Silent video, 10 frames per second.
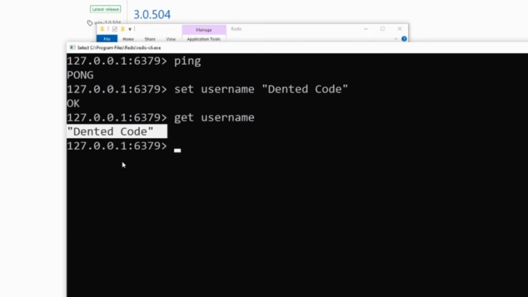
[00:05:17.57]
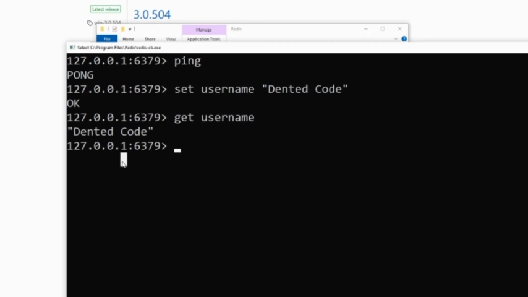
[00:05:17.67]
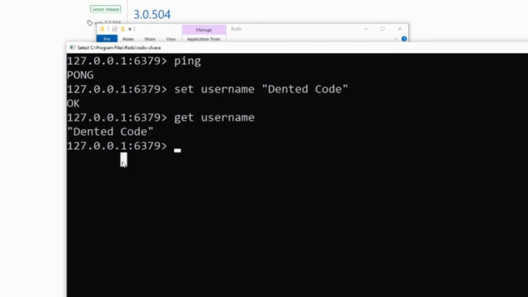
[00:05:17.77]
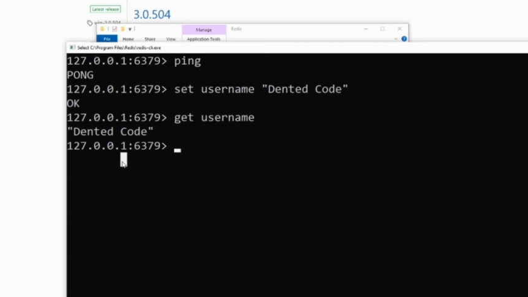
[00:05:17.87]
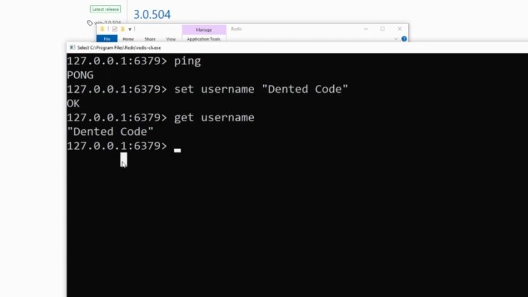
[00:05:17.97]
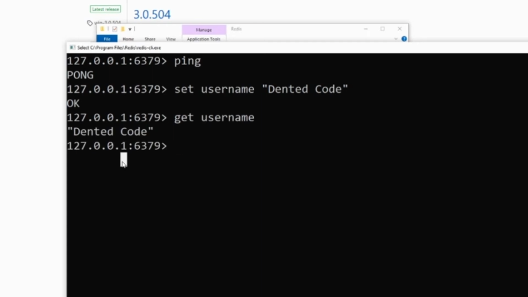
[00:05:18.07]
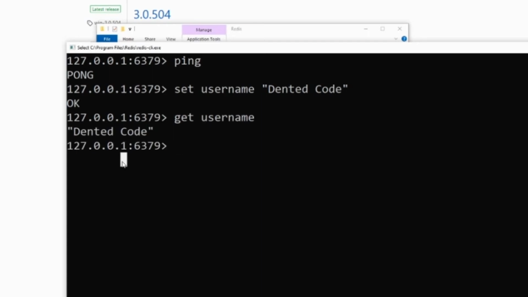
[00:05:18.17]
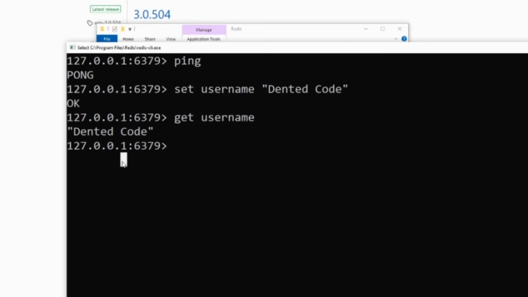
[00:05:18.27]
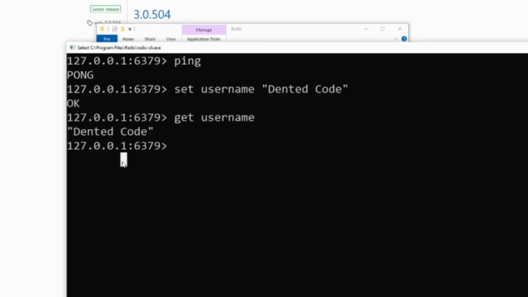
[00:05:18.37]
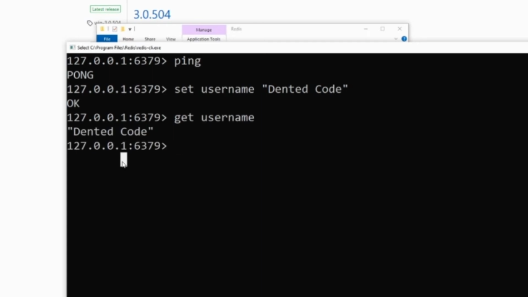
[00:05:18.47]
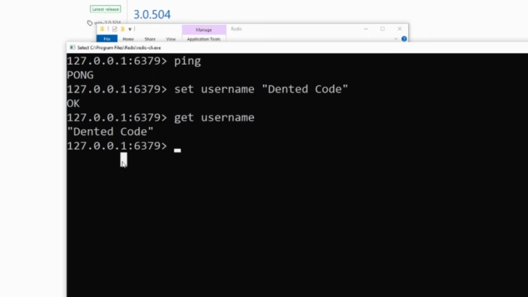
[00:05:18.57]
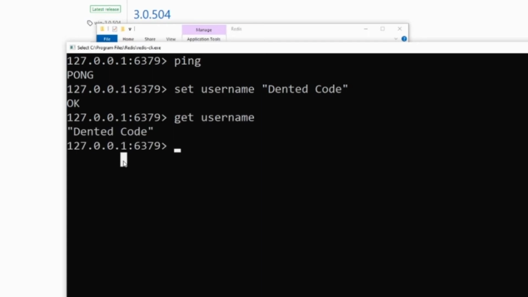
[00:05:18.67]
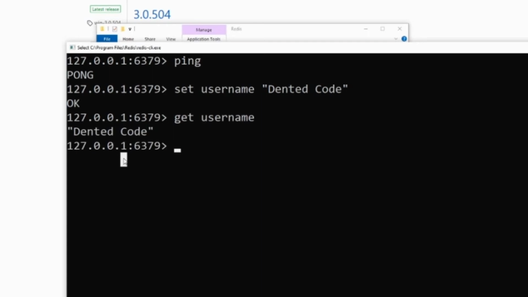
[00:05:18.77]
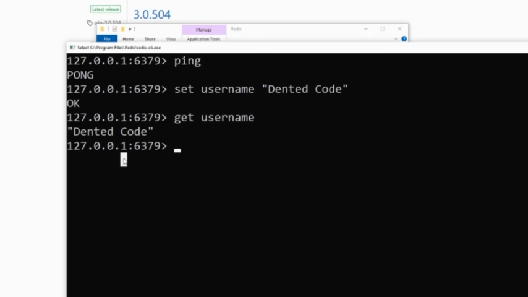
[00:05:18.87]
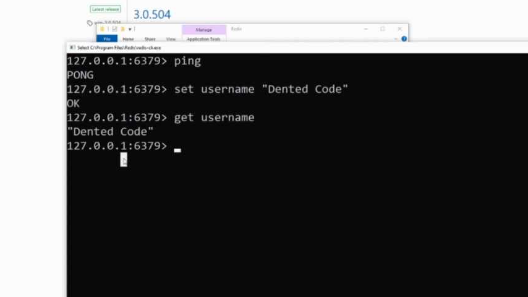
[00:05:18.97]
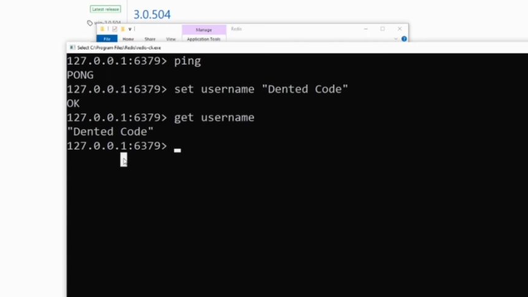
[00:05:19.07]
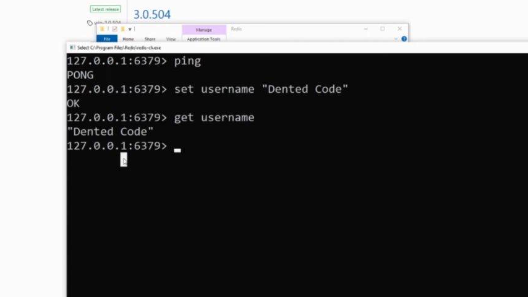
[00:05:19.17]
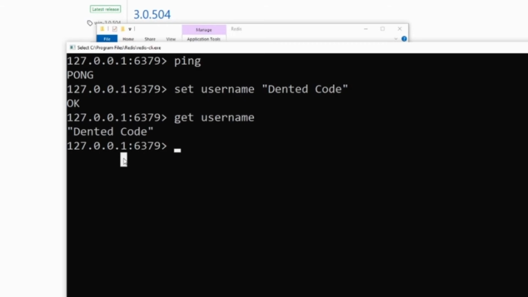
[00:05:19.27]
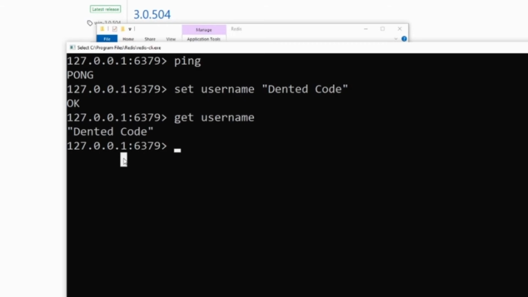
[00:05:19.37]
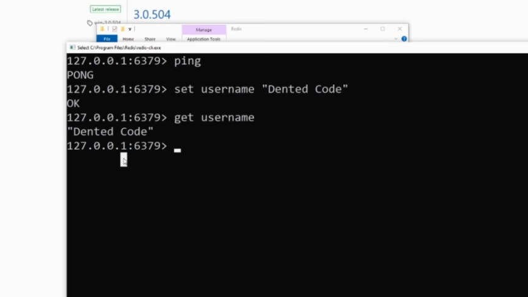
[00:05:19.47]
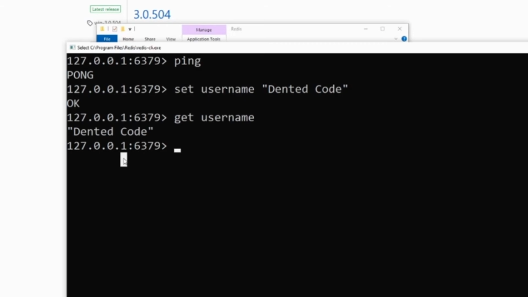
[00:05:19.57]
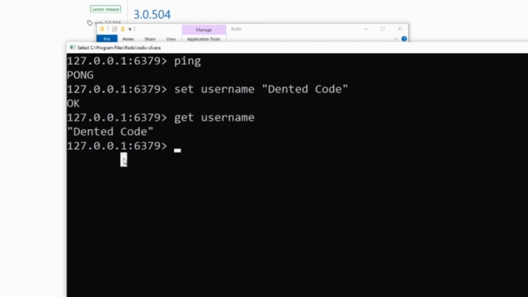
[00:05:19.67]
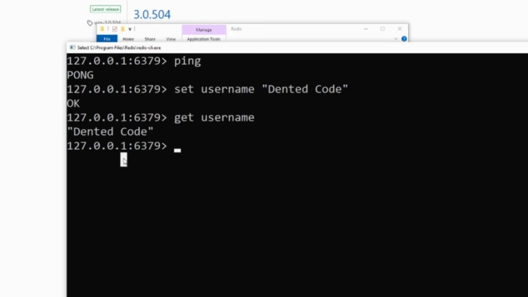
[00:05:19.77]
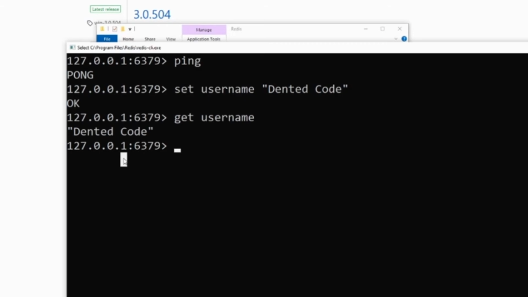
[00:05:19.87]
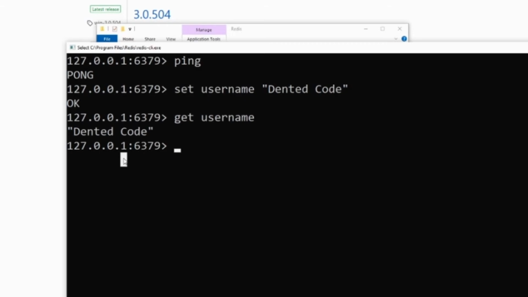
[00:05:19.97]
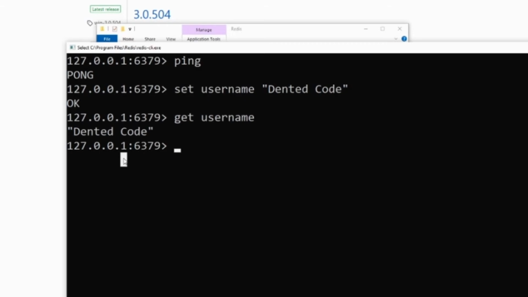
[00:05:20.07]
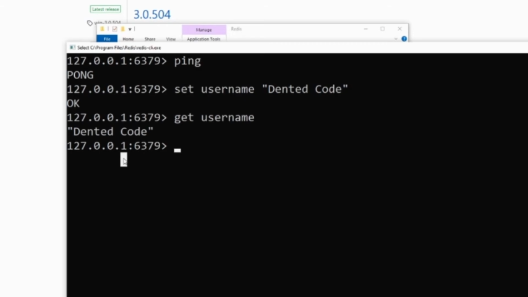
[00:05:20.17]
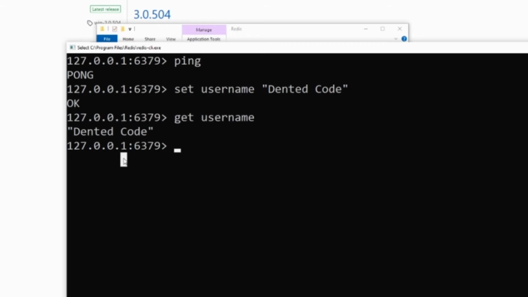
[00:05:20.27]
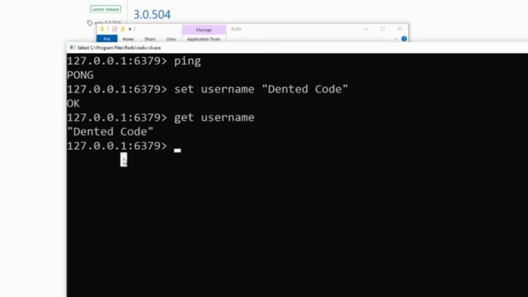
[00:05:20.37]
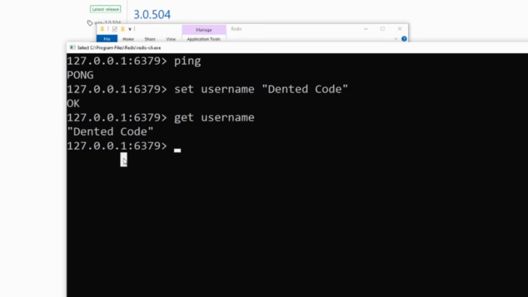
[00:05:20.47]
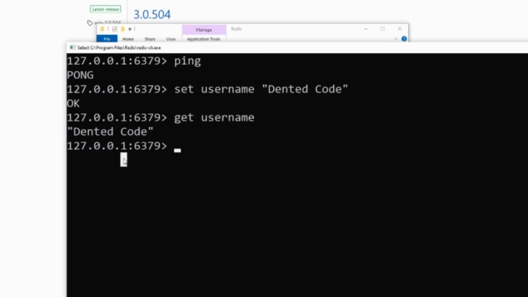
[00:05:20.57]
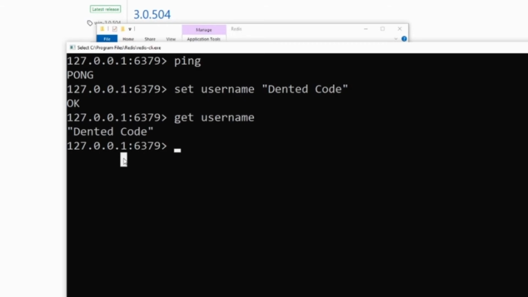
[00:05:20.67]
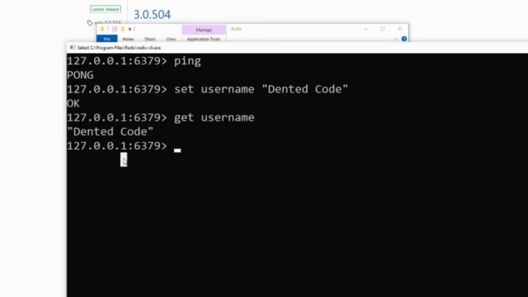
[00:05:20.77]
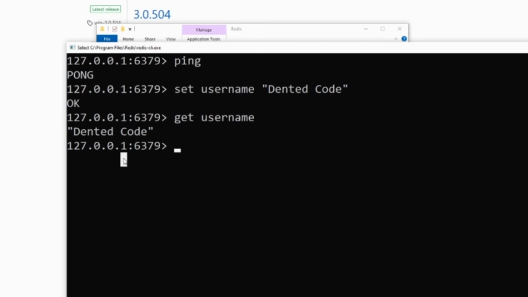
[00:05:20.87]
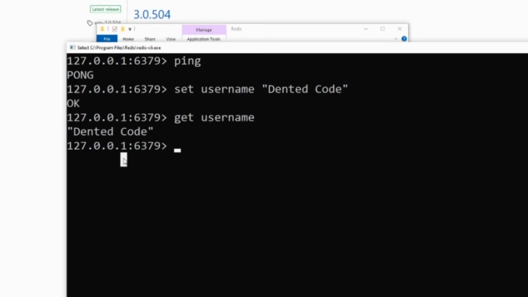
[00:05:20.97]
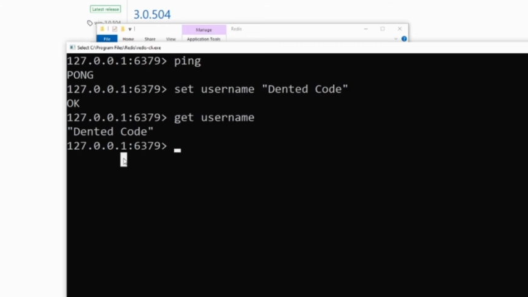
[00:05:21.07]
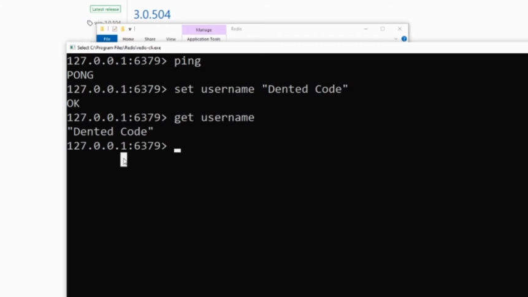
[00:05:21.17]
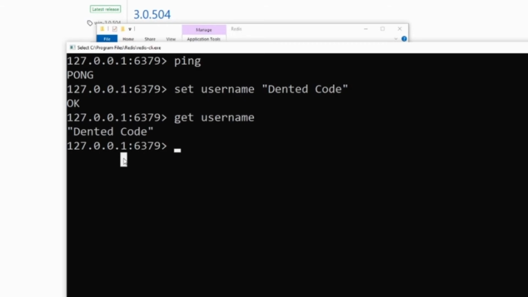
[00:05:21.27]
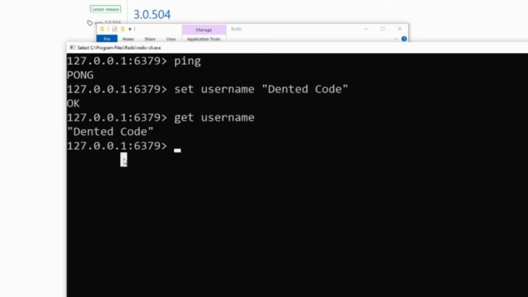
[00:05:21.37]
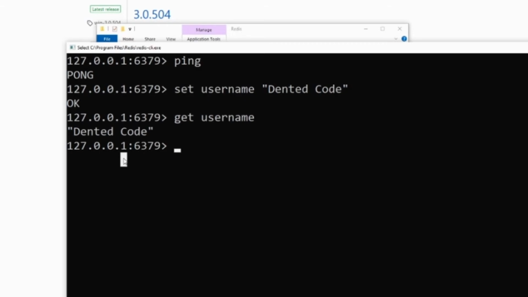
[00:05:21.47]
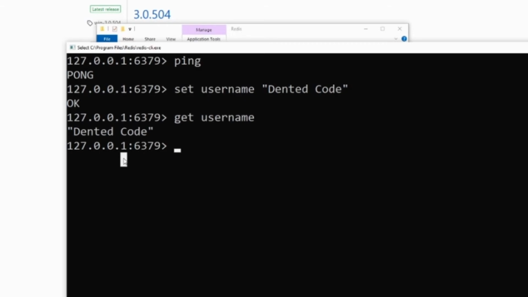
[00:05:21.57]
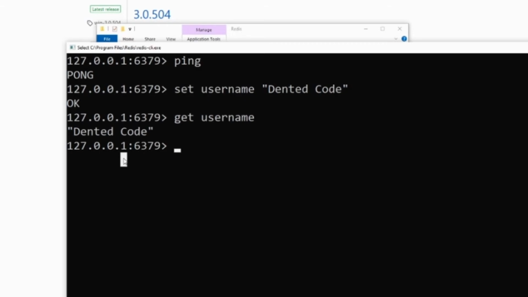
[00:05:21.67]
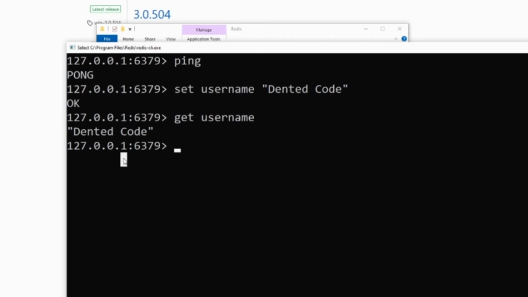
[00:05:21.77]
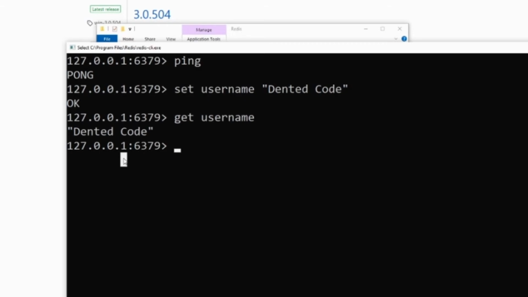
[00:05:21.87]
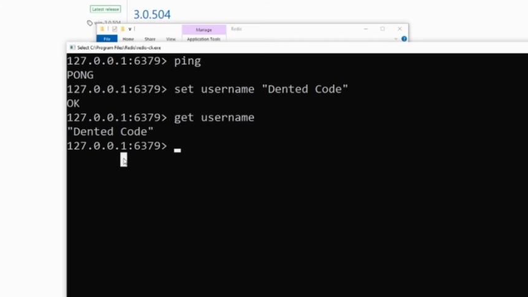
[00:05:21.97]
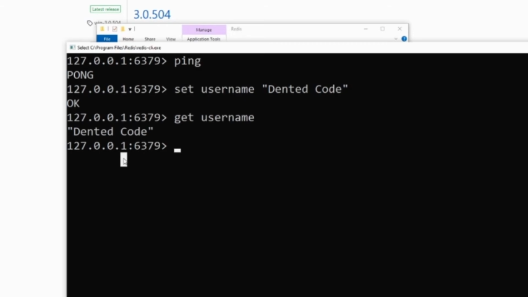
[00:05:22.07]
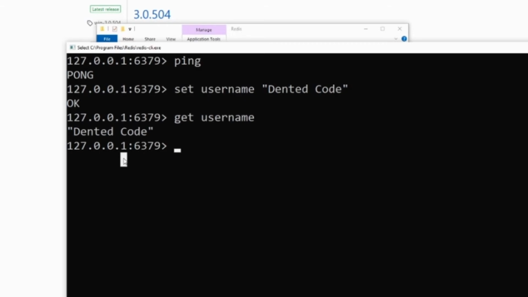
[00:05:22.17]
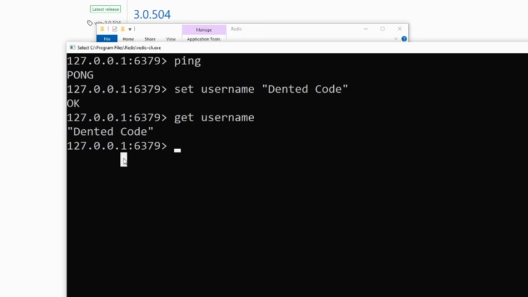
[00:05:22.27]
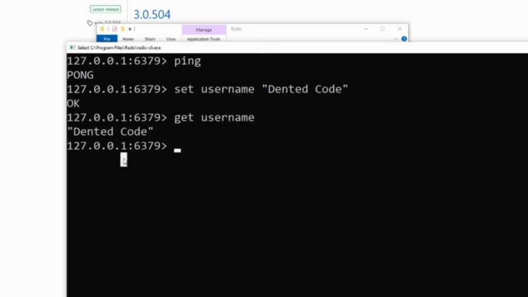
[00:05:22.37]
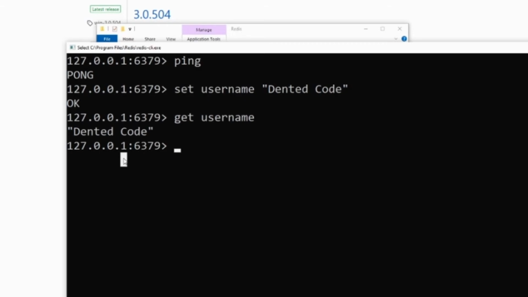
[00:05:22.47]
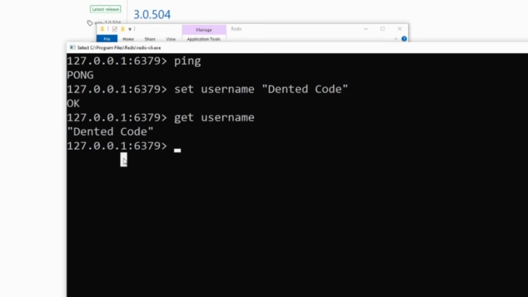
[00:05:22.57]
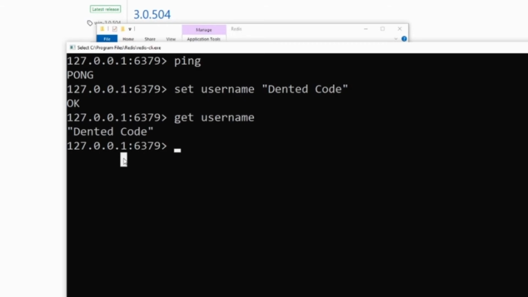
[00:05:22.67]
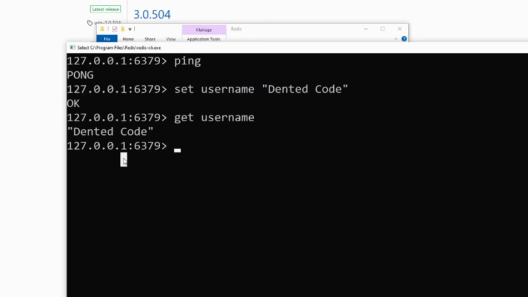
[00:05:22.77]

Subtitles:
No face is visible, so there are no lips to read.